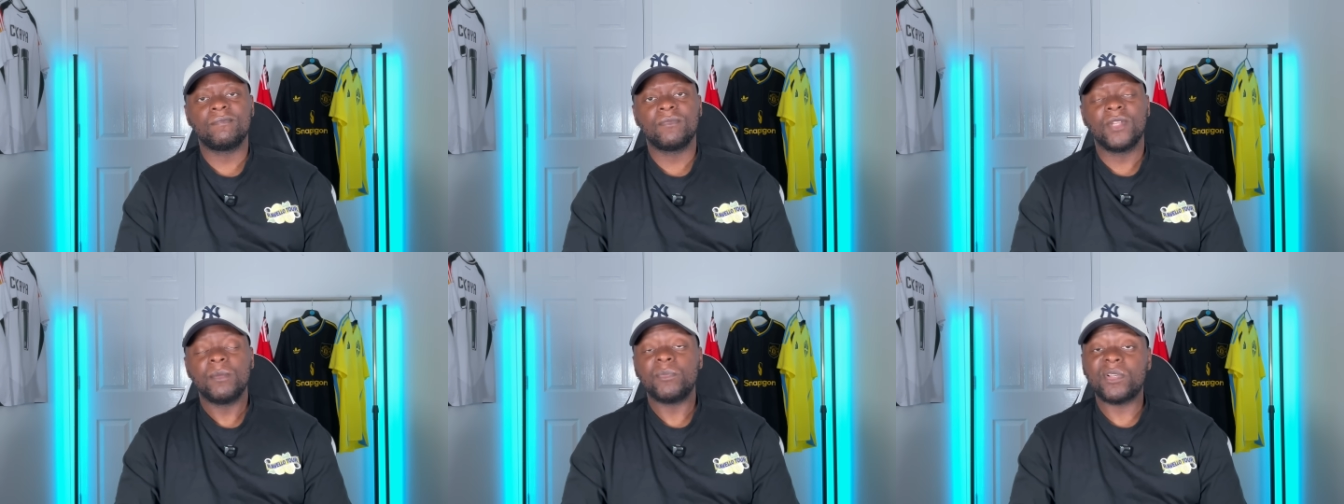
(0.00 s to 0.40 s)

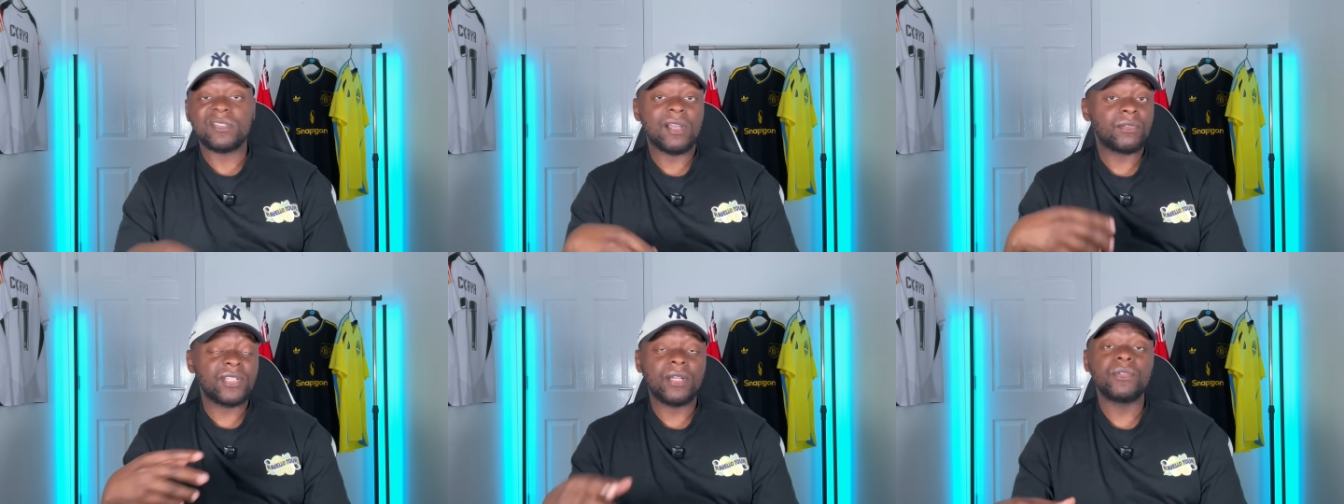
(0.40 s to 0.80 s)
Because I'll
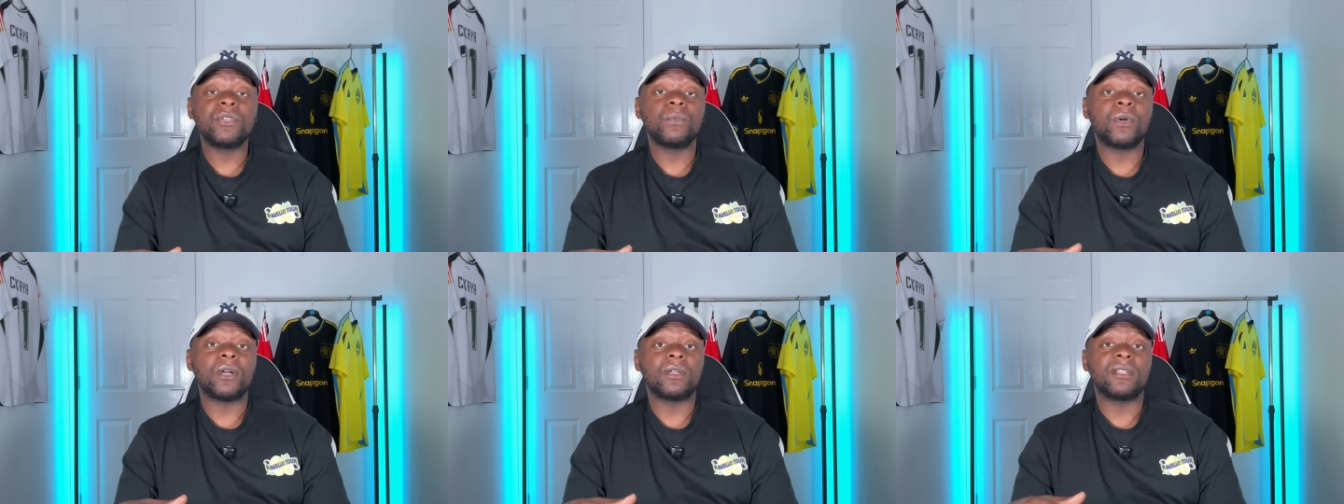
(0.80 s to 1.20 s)
tell you
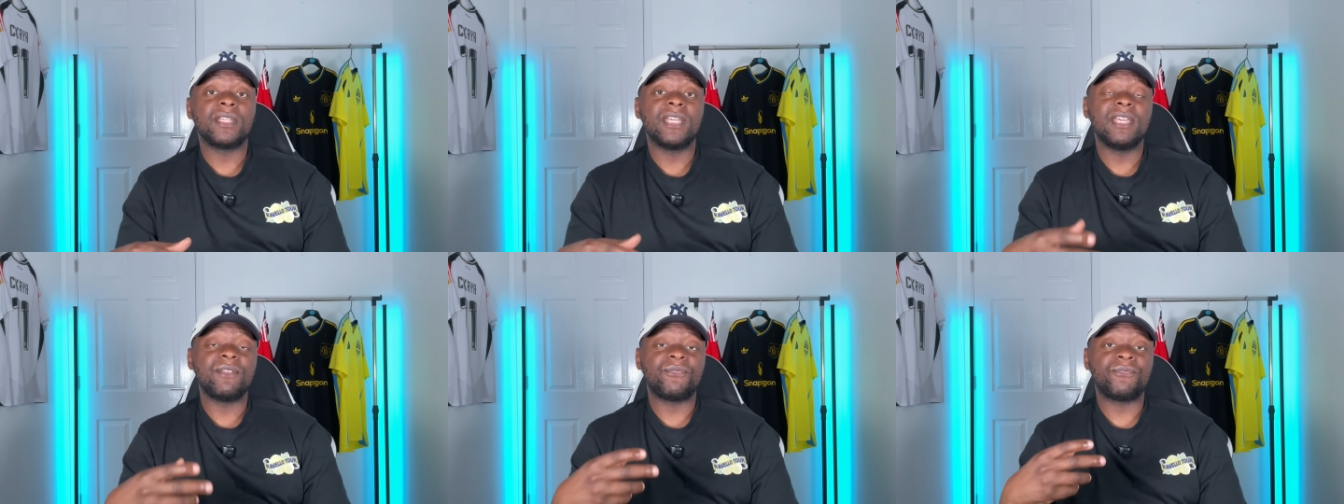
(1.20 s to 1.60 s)
what,
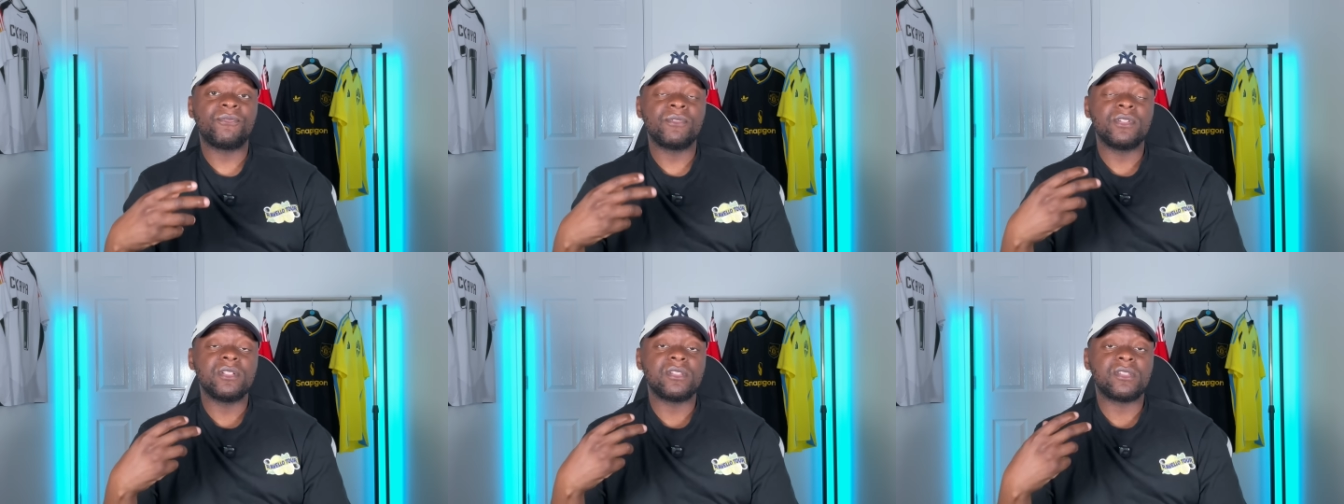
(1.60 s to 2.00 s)
if
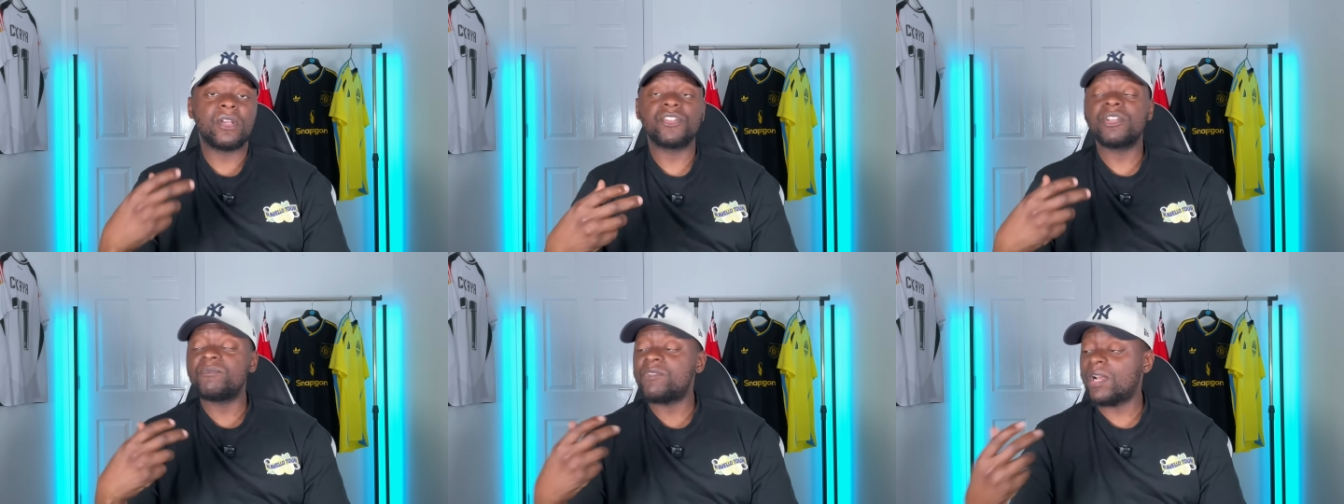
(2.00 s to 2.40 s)
Sir
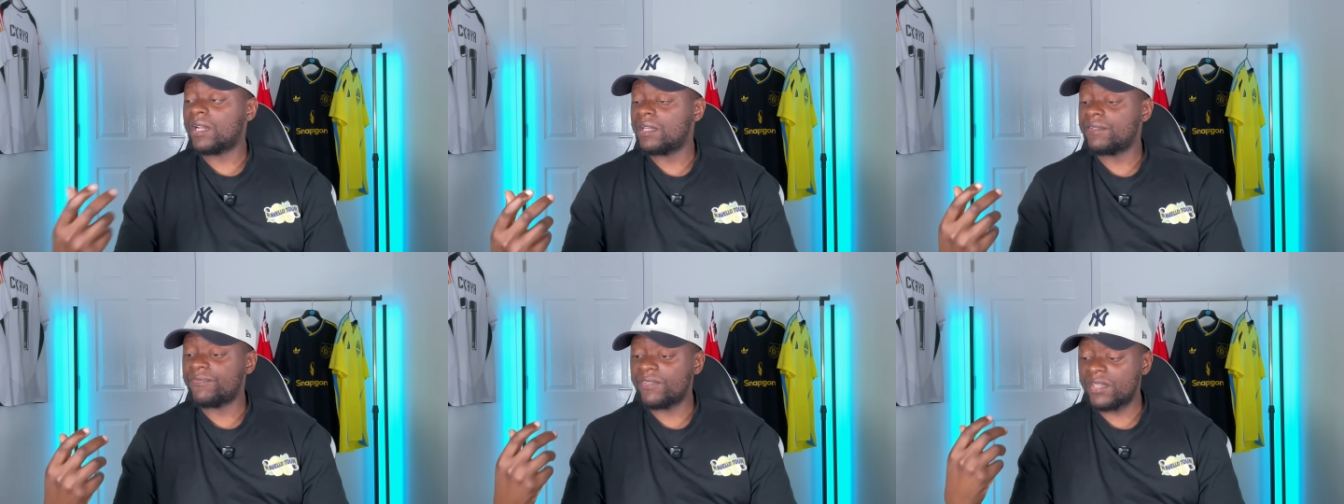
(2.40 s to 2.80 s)
Jim
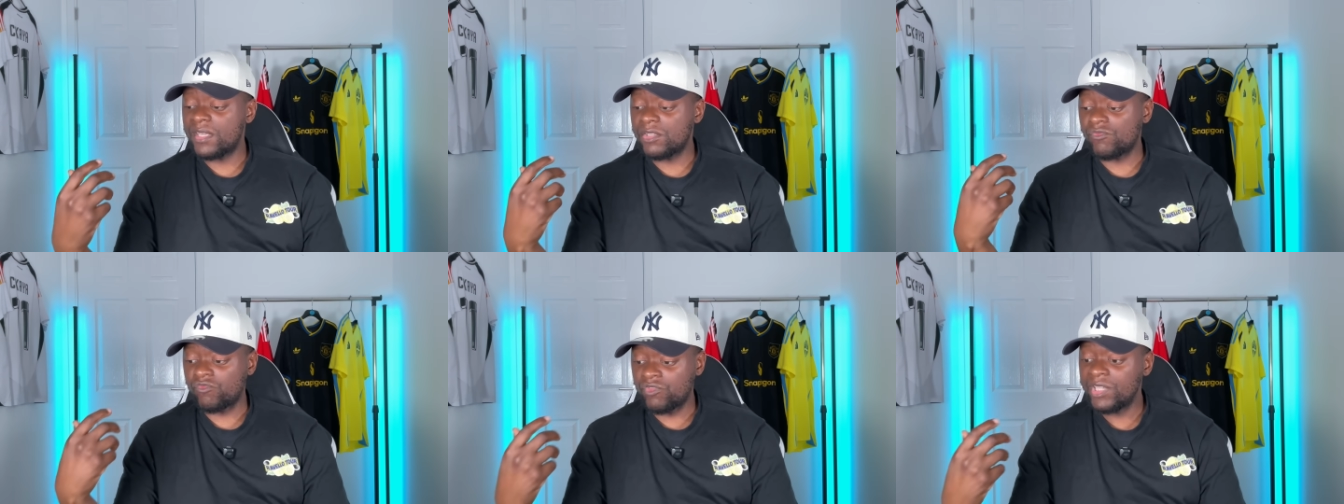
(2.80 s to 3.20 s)
Ratcliffe is
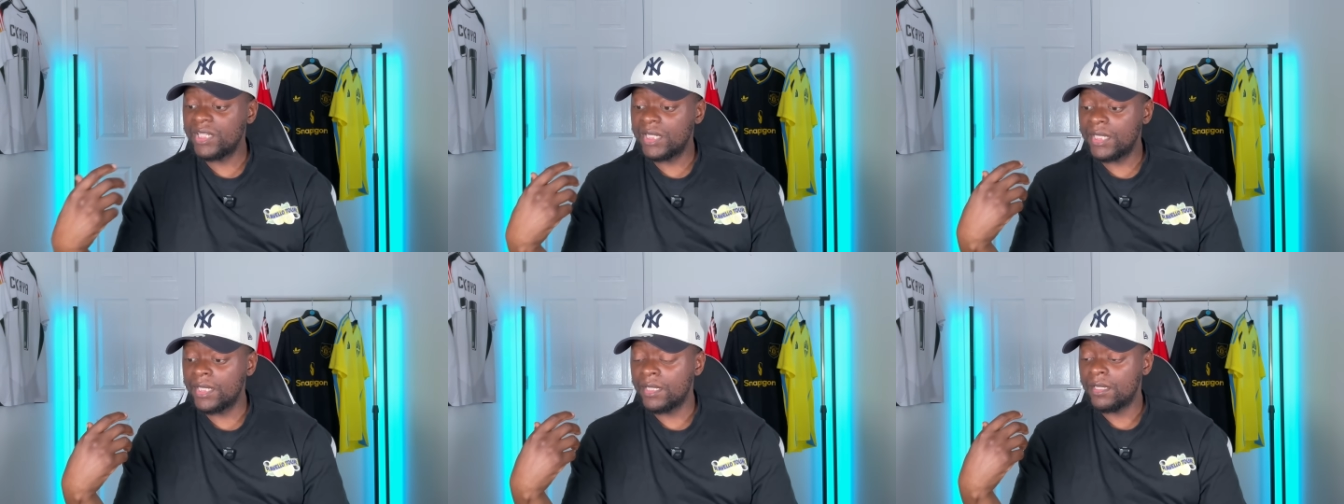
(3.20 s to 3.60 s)

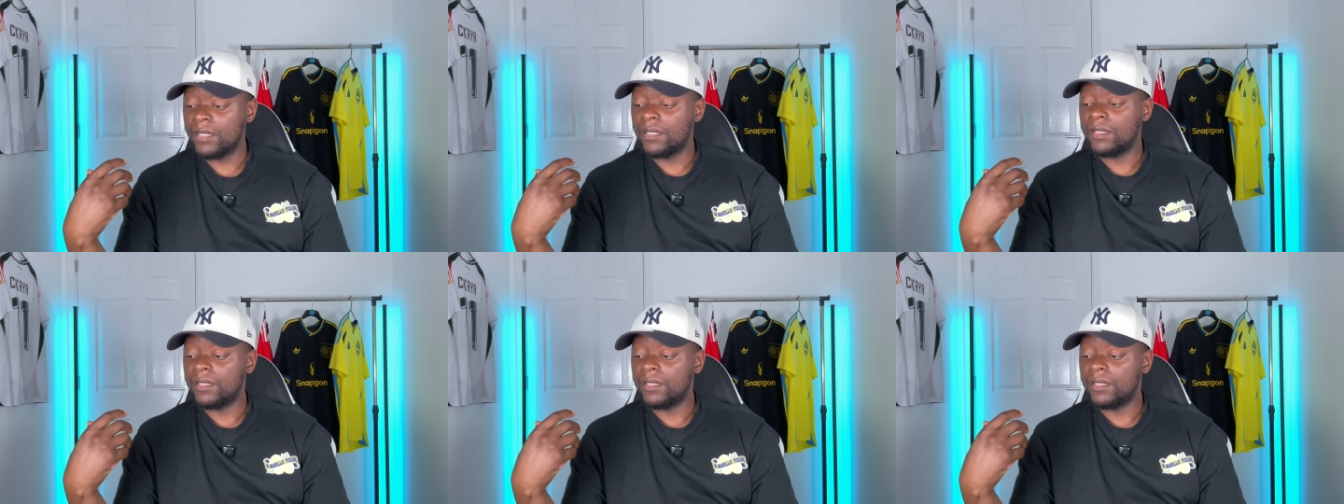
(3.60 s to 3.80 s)
really